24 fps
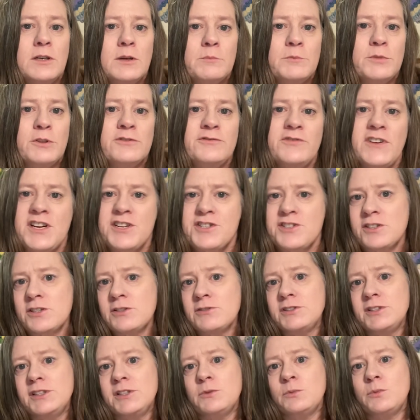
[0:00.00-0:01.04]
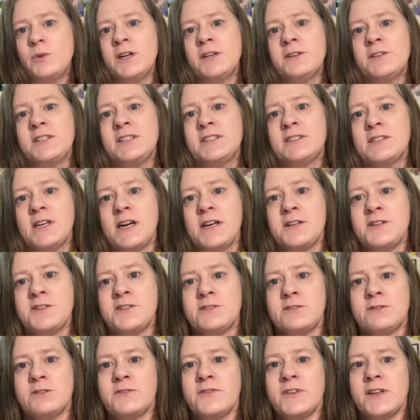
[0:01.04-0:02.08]
Professional Knitwear Designer
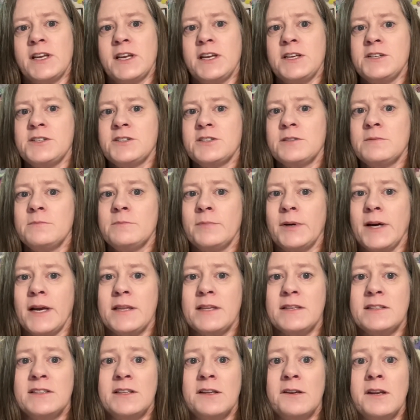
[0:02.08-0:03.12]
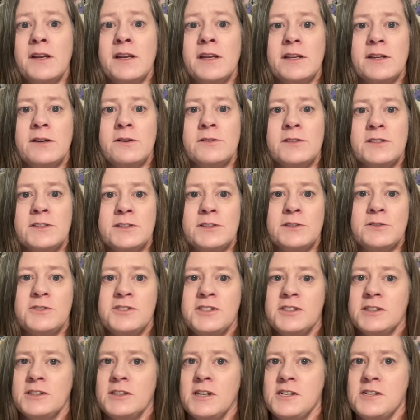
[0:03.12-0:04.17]
Certification by the Knitting Guild
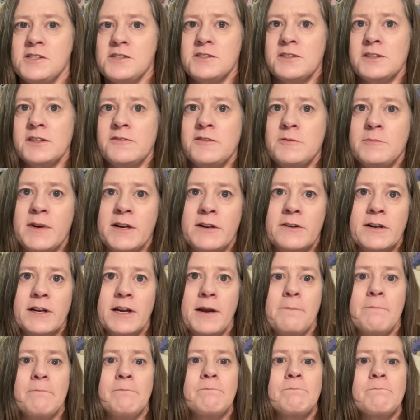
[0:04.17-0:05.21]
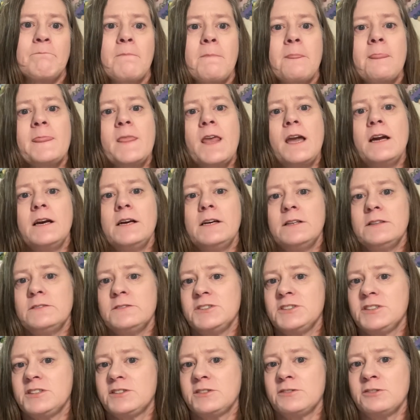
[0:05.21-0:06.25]
Association of America.
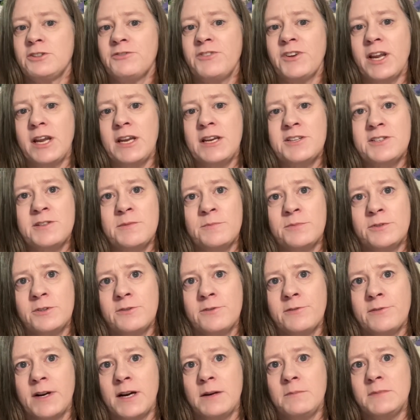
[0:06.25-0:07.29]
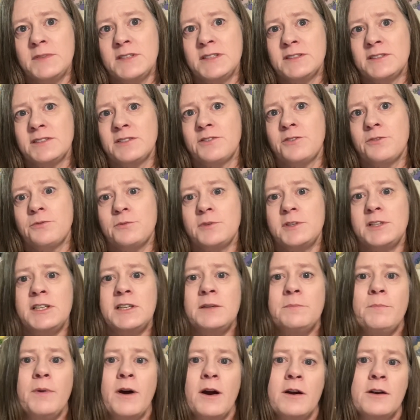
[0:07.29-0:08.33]
This certification program is a
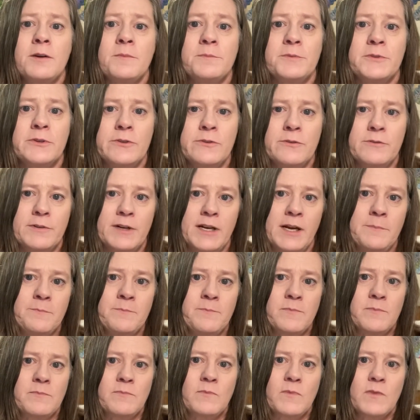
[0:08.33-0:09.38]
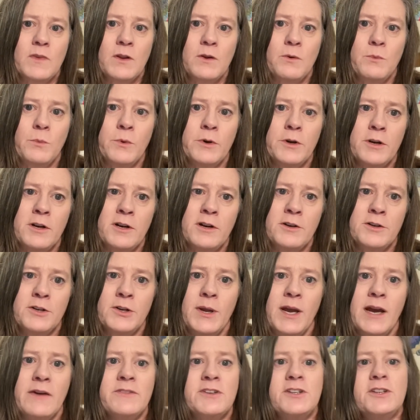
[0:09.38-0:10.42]
three-part program where
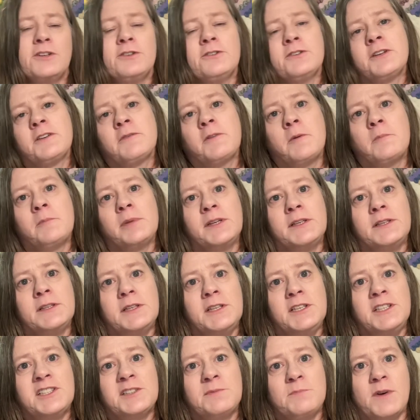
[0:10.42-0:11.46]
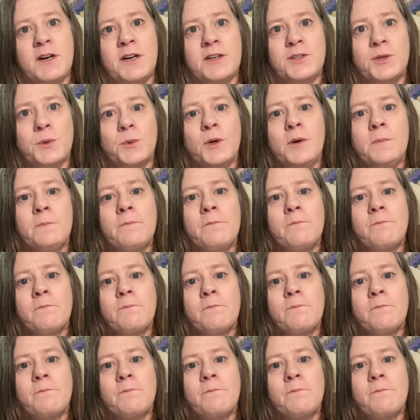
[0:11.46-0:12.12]
you have a year to complete each module.